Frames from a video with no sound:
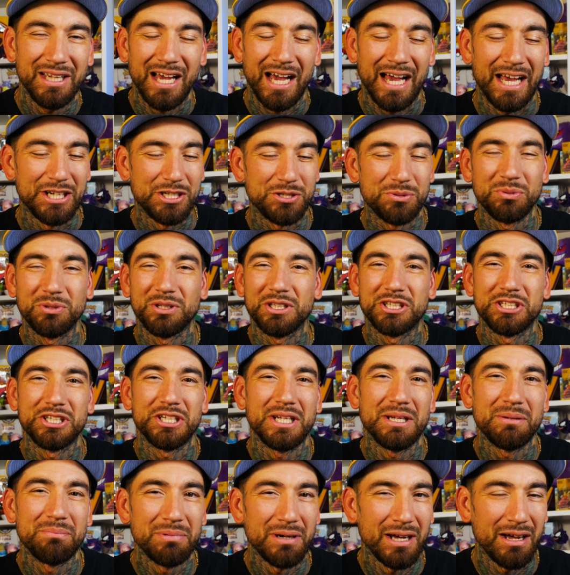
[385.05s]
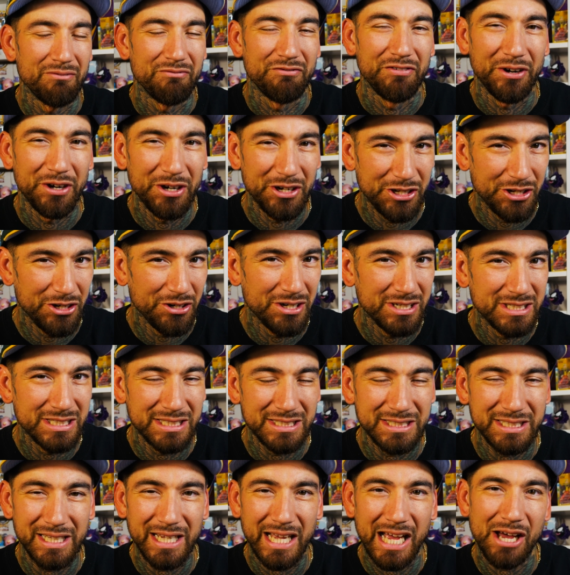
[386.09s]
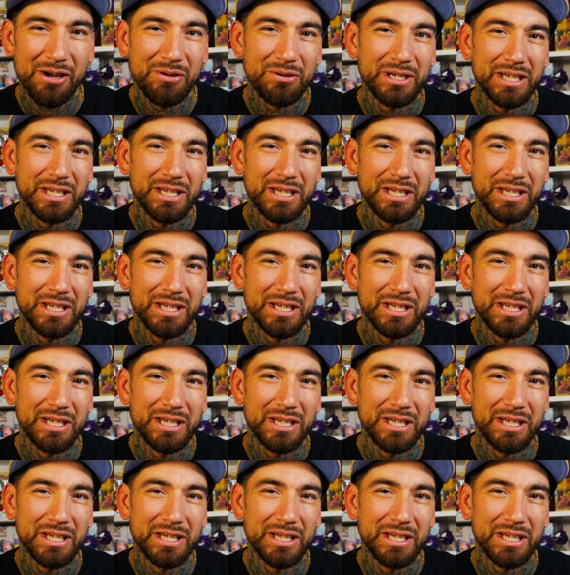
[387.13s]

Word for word: It's really cheap. I'm very curious to see how